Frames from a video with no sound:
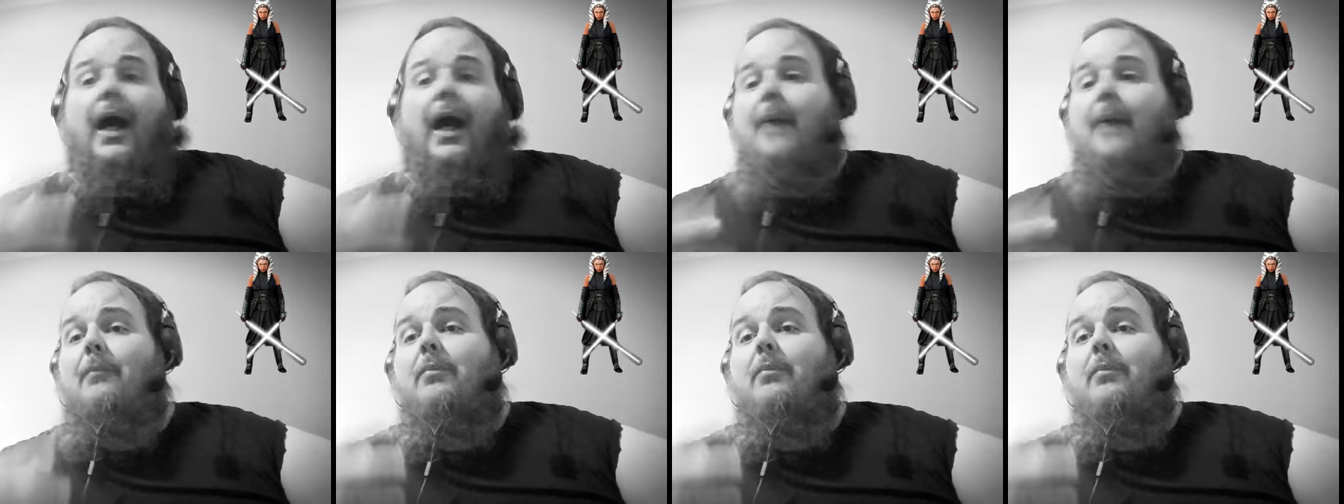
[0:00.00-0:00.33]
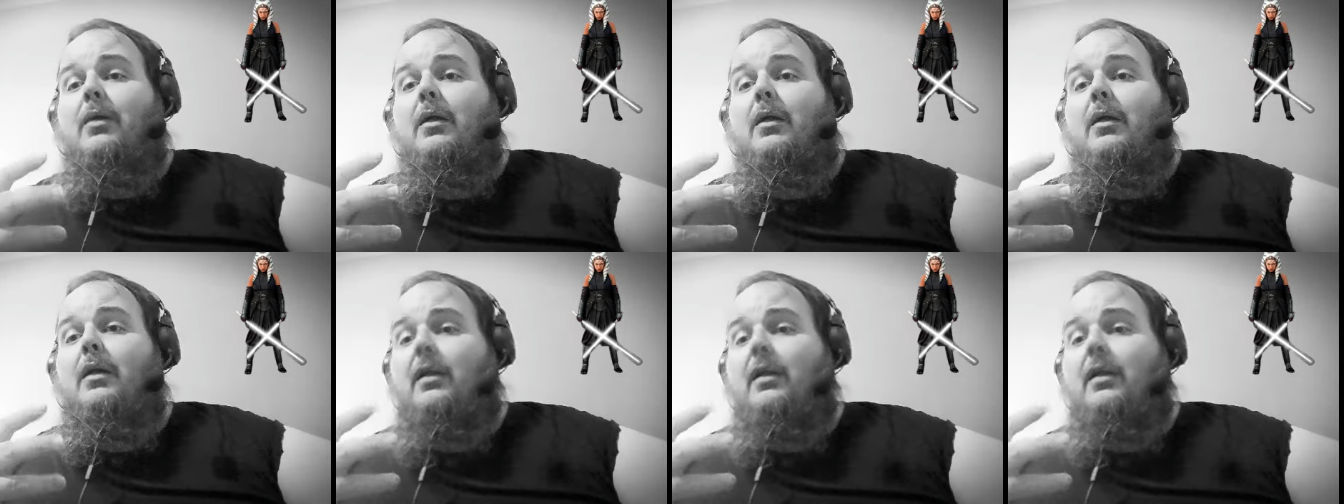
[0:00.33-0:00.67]

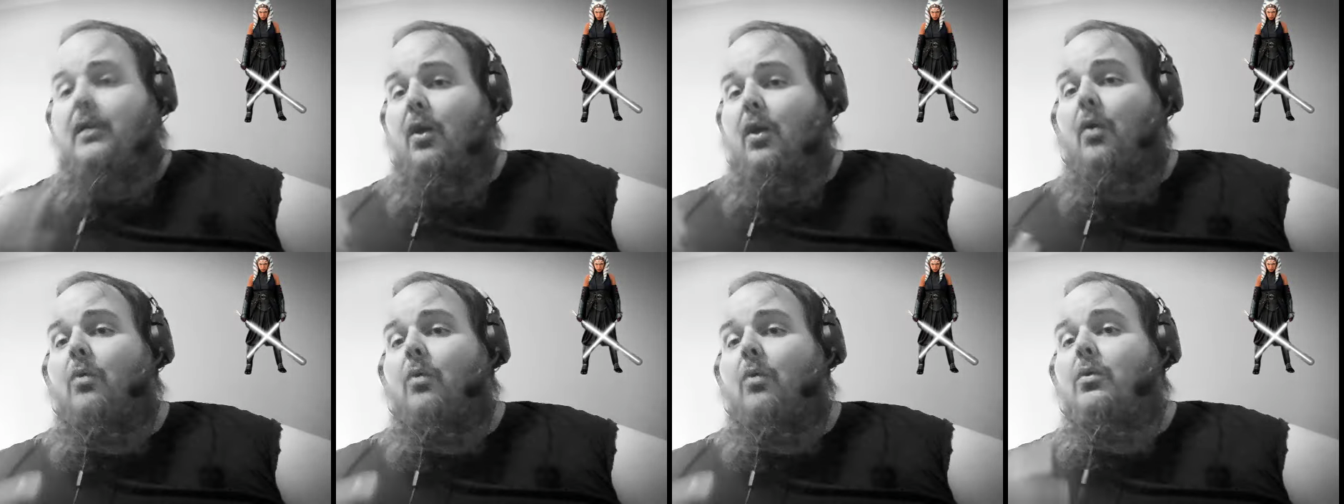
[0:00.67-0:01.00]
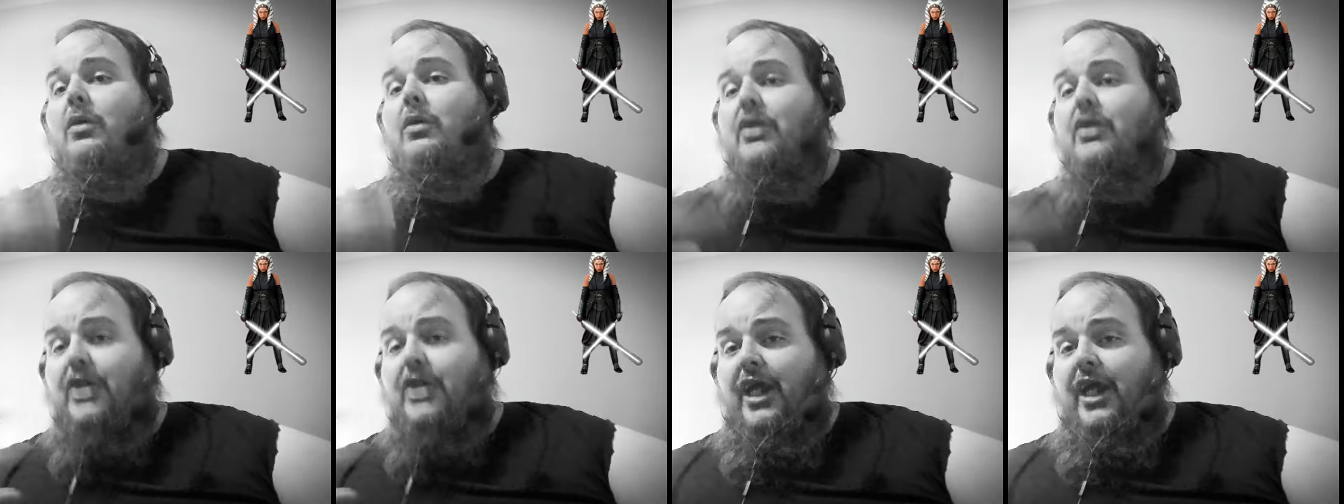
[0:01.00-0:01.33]
I'm
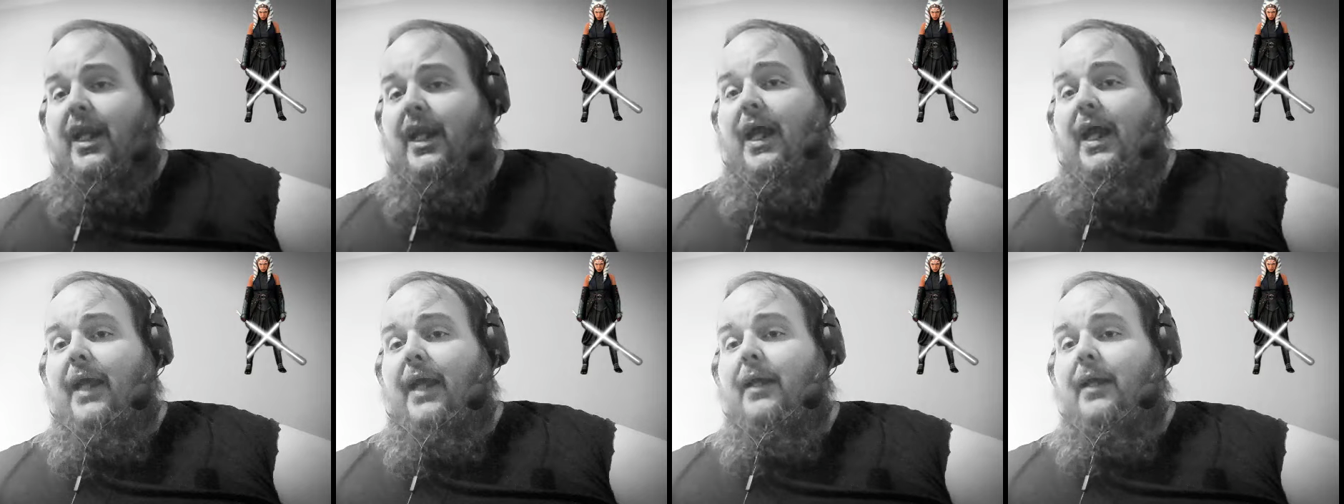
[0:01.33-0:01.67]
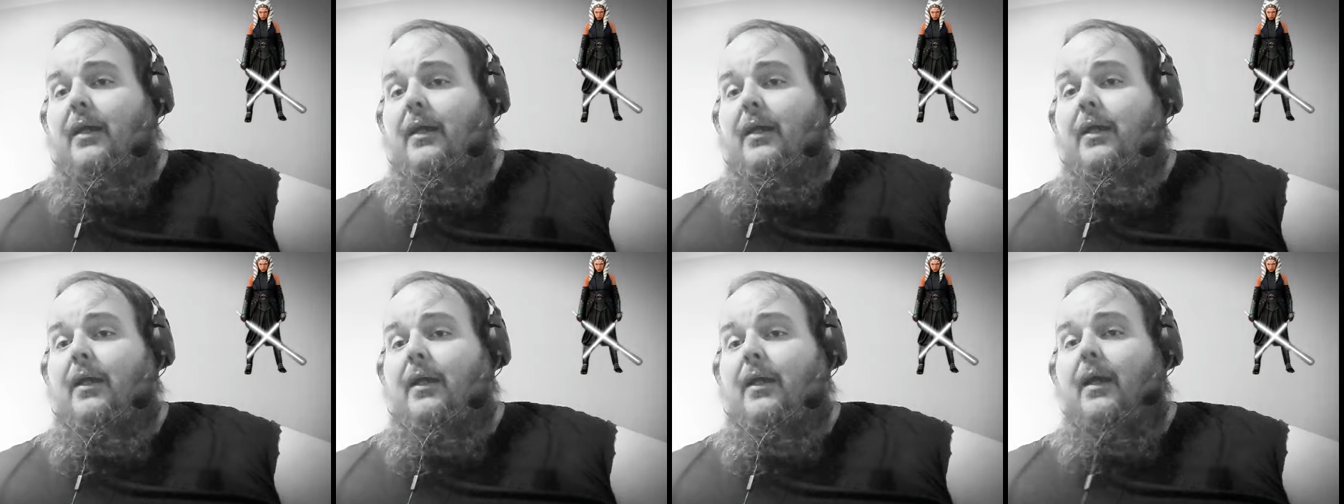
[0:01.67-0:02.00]
no Jedi.
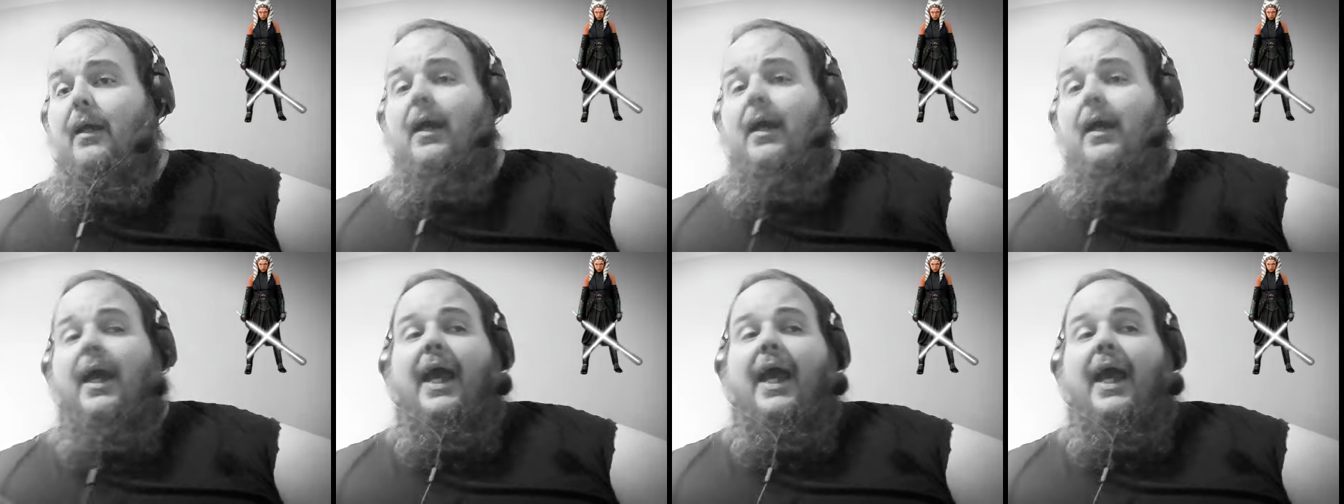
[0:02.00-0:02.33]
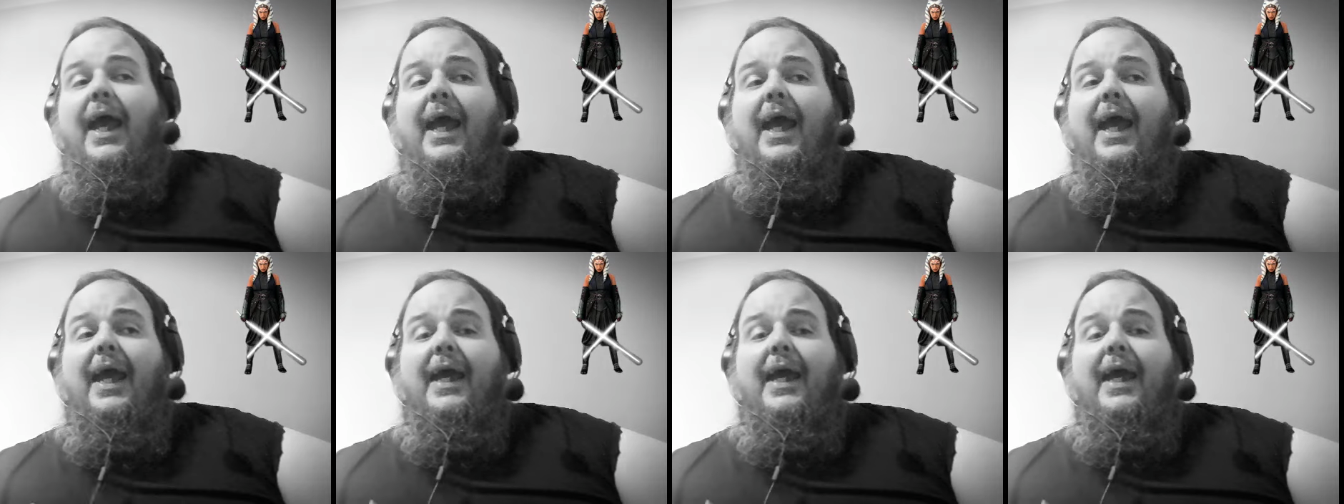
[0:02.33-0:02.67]

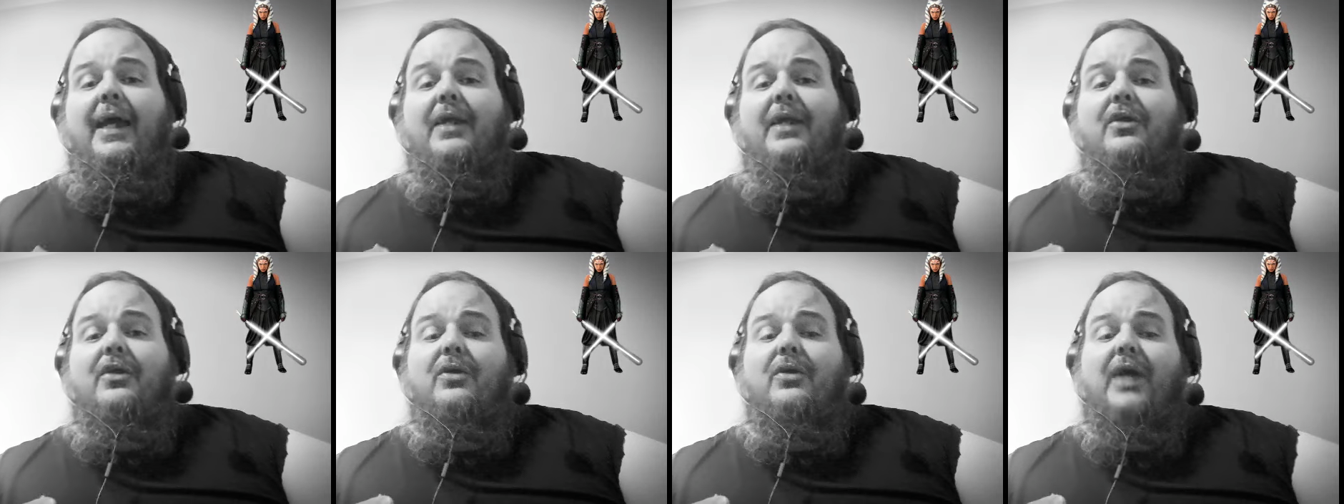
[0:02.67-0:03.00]
And